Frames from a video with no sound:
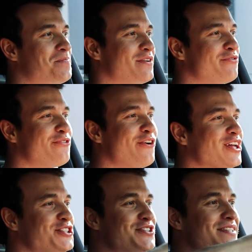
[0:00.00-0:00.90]
the
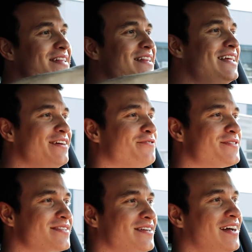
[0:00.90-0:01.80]
front just
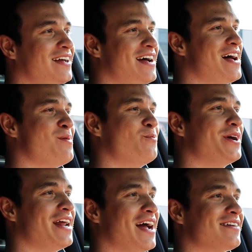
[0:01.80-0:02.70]
lifts
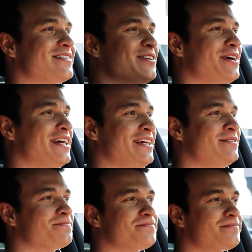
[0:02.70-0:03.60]
when accelerating,